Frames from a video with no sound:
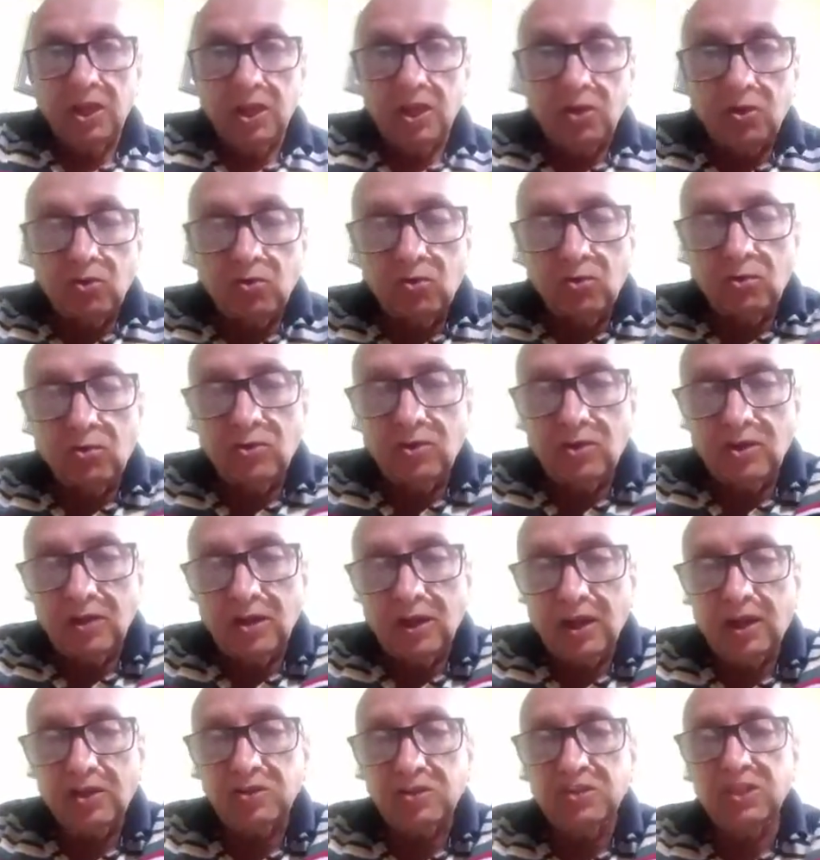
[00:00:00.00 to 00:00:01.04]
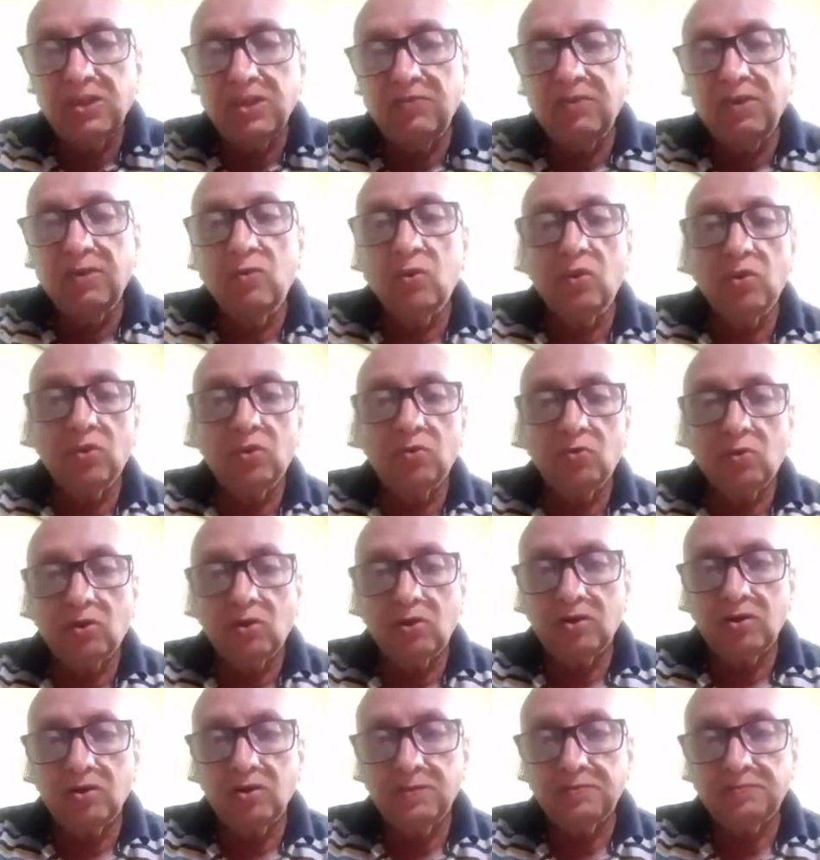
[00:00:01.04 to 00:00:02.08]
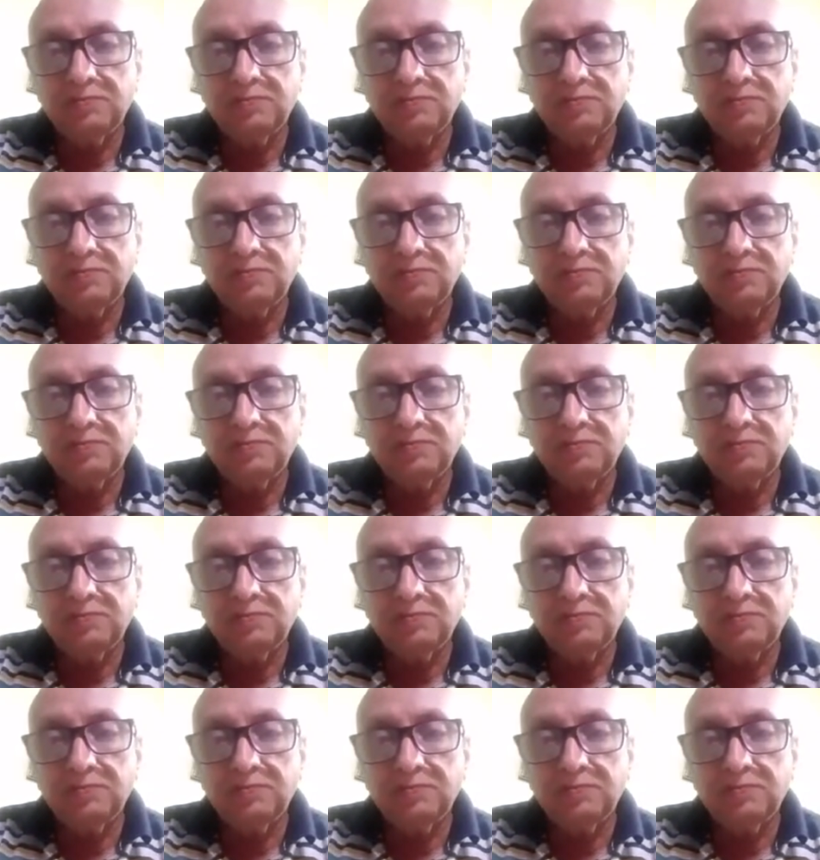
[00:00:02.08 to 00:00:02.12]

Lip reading: into achieving what you want.